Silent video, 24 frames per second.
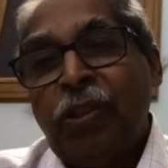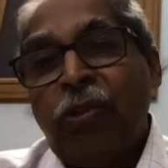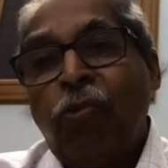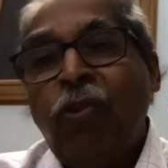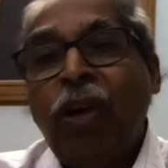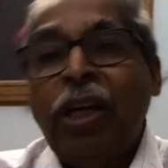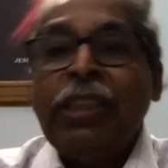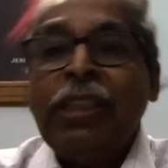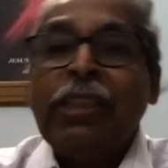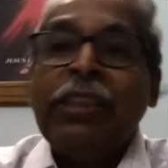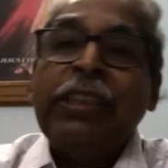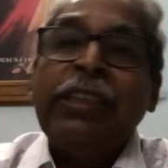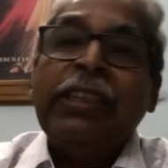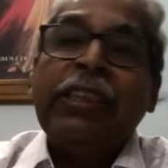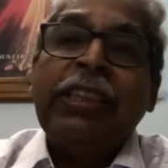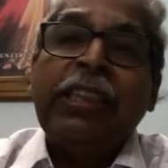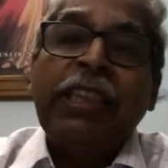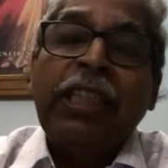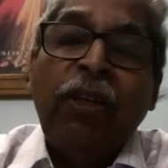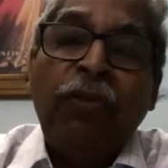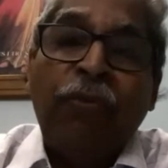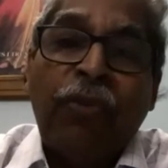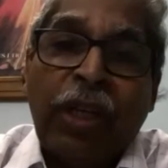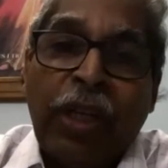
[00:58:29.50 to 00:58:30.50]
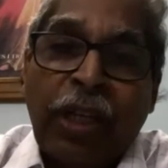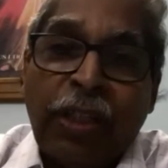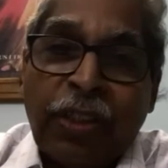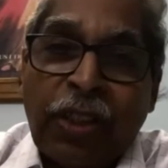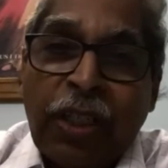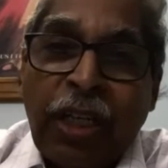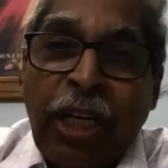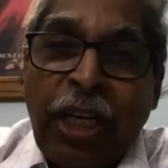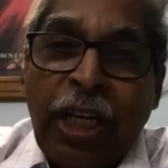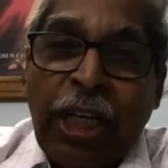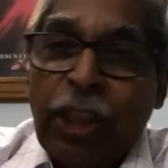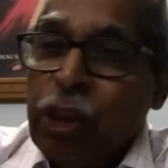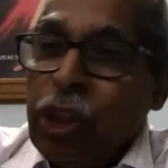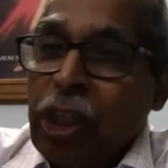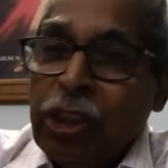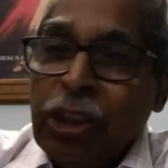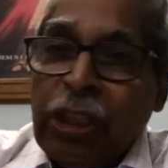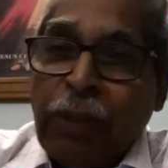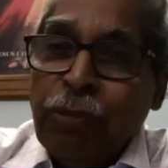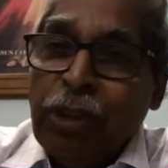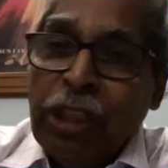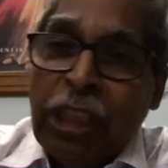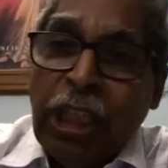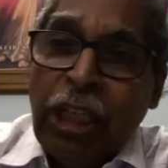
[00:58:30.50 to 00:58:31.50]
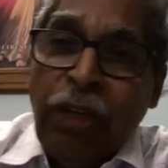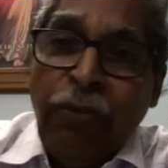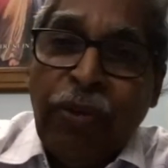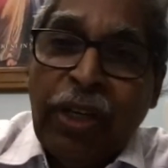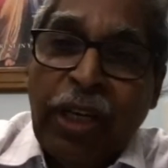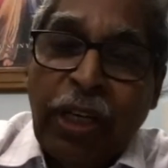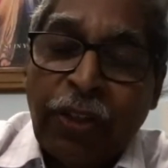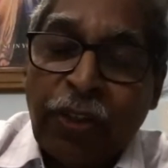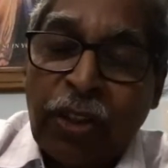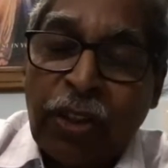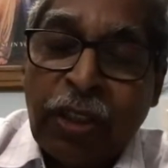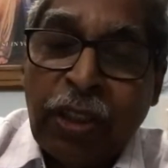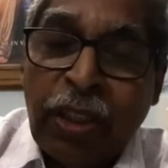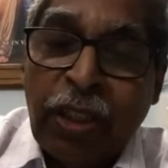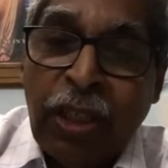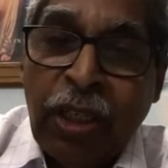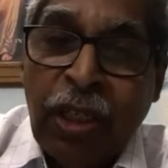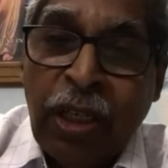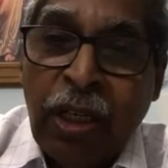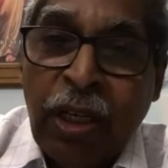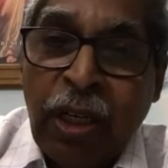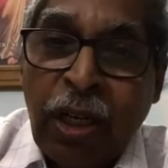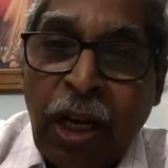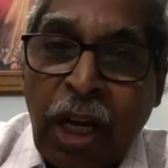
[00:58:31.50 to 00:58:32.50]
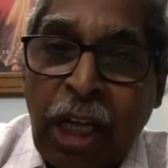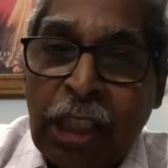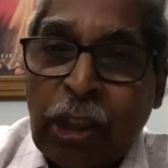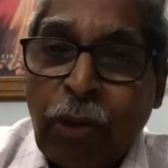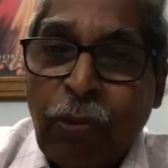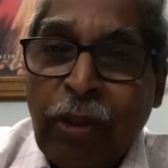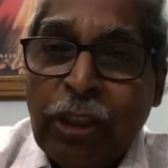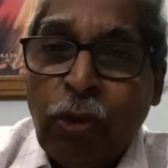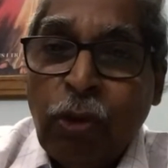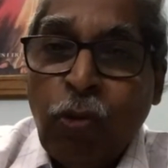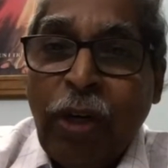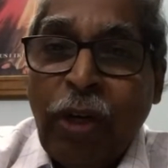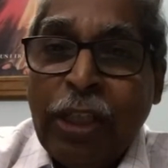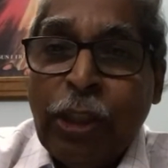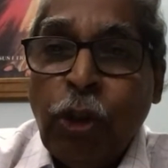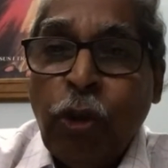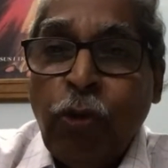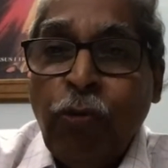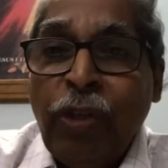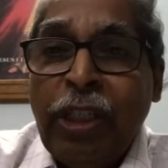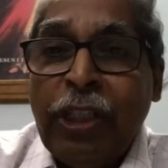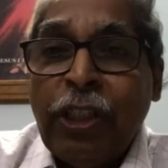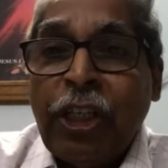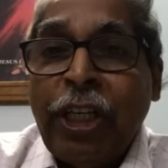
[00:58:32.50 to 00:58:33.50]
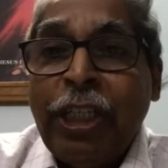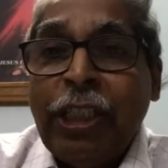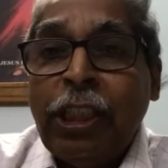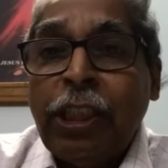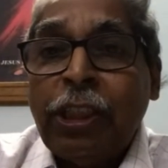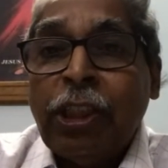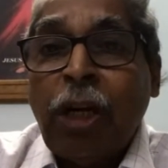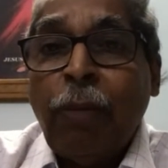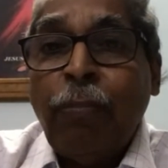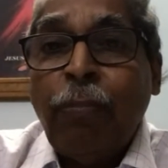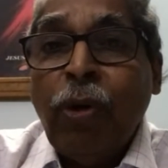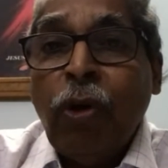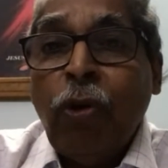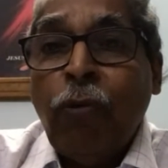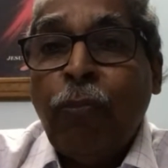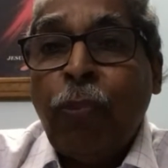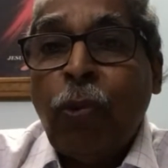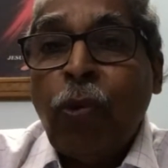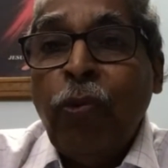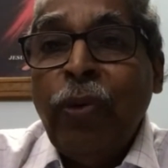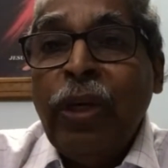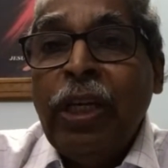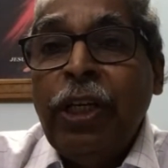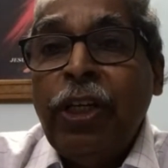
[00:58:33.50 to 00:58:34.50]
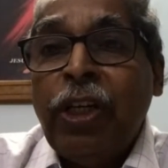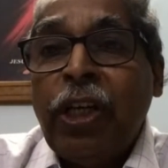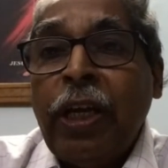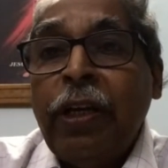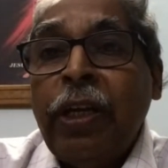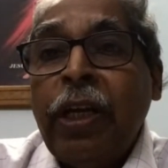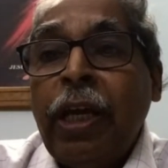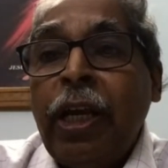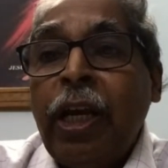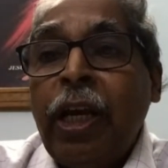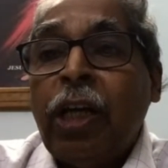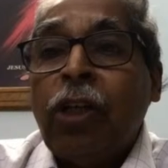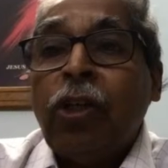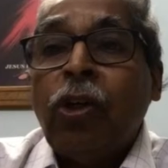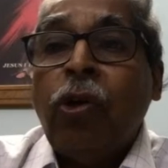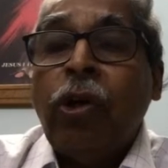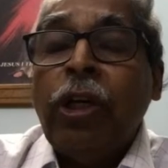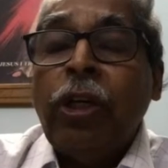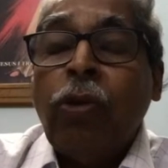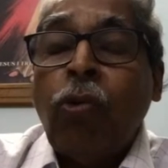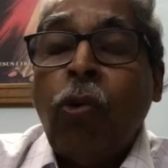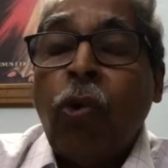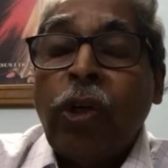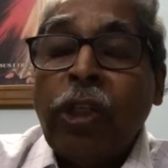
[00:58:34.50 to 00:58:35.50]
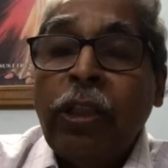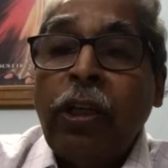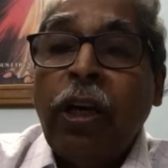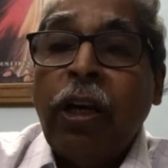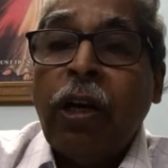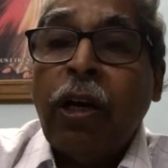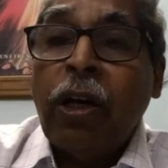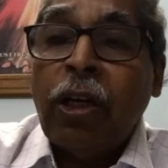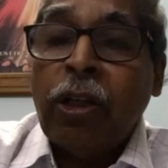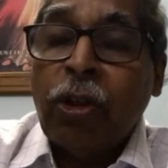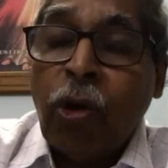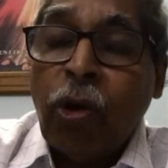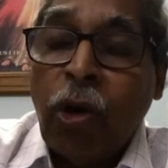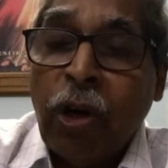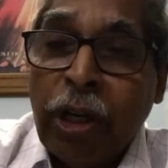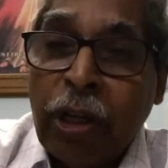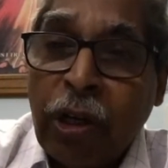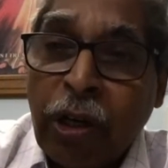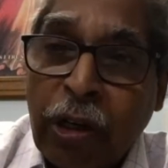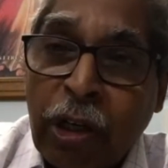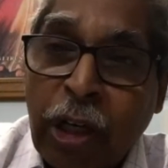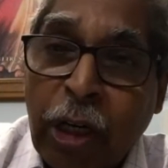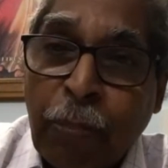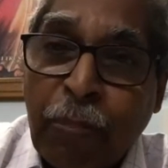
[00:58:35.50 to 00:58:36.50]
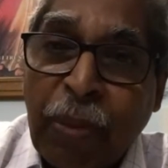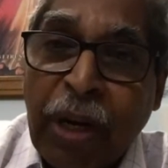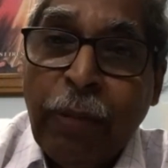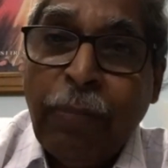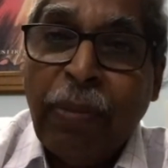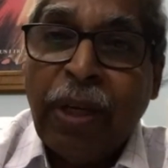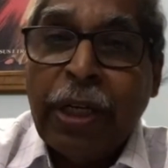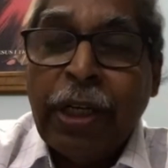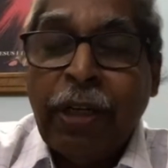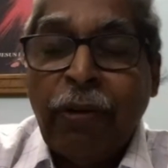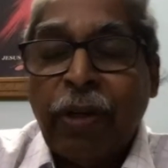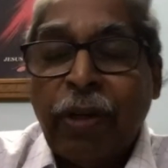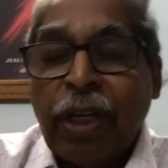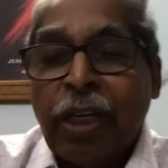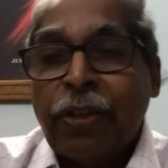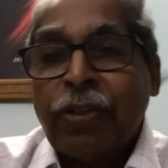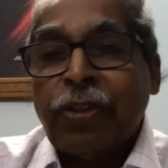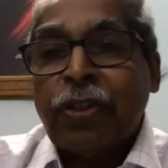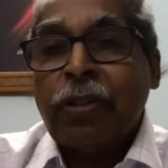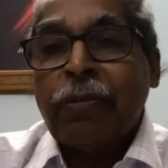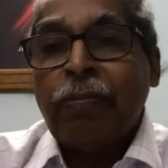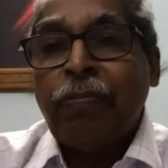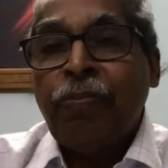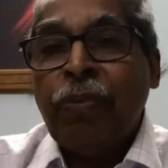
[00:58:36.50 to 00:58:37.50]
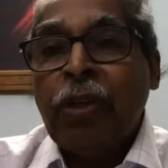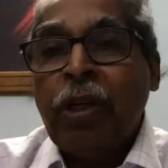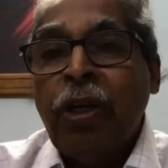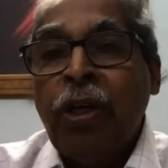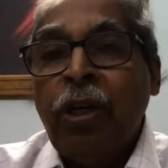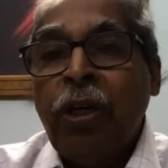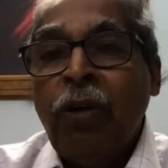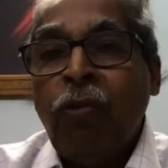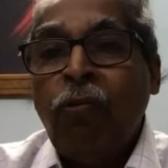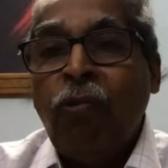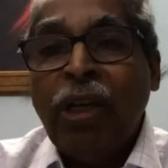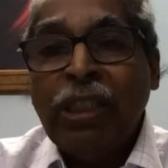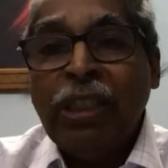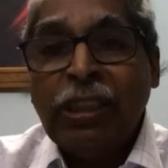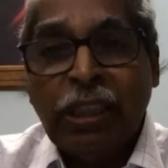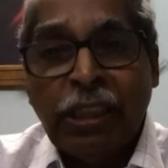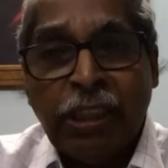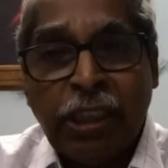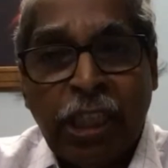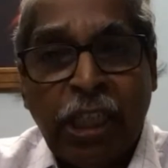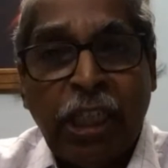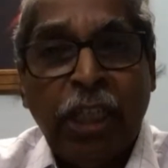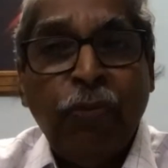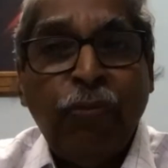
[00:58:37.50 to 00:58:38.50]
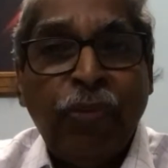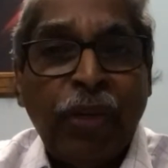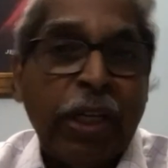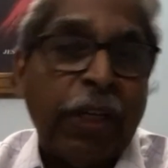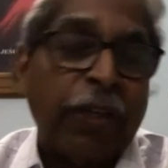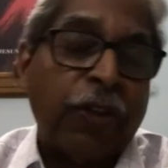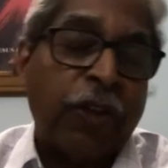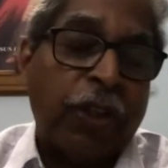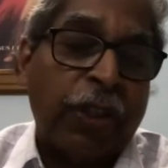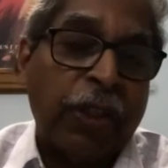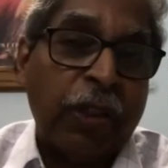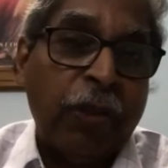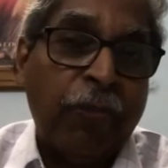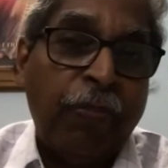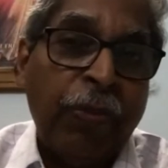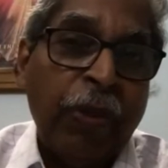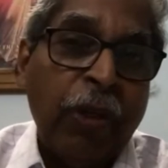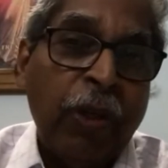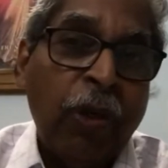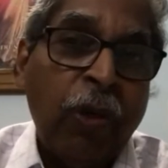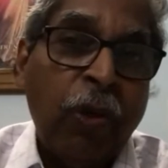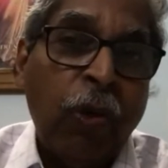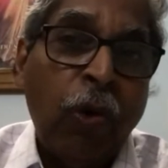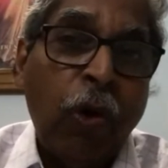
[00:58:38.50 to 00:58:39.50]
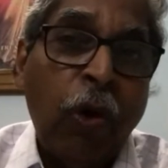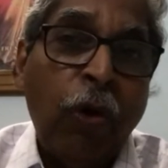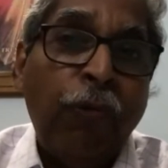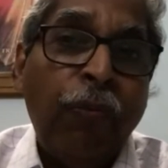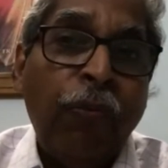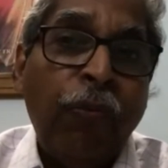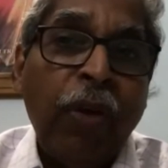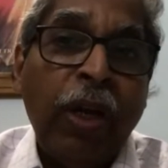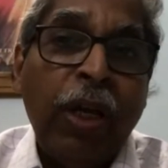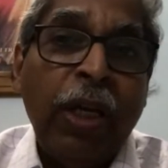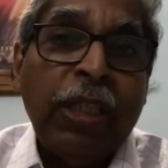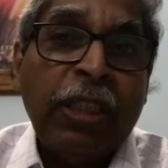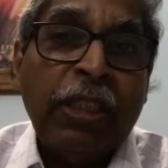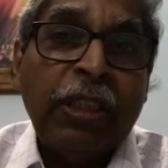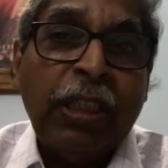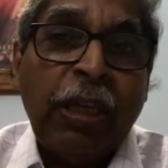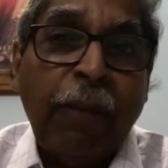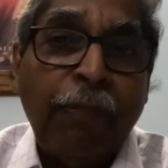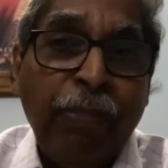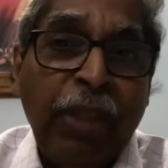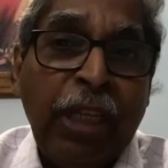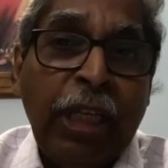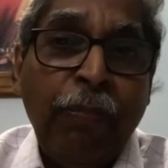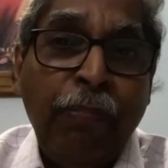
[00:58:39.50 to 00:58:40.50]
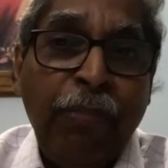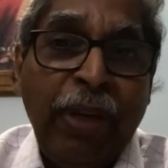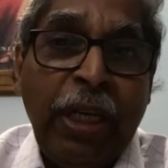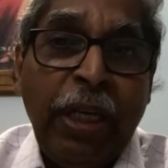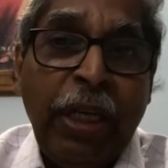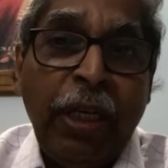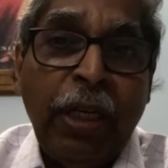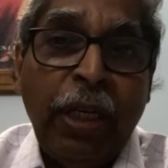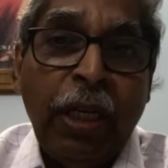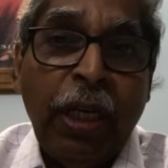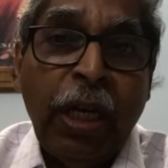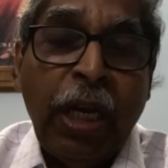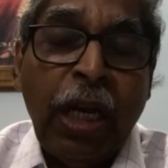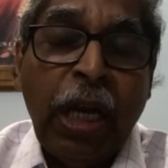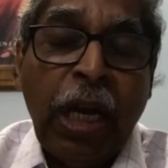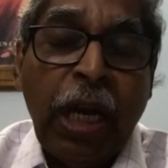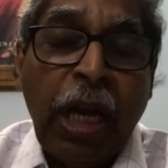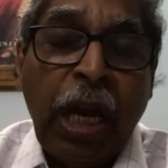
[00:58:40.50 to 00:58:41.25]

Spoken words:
What is this significance? It should have some significance. Otherwise, why should we take the trouble of proving it an original electronic record primary evidence? What is the significance of something being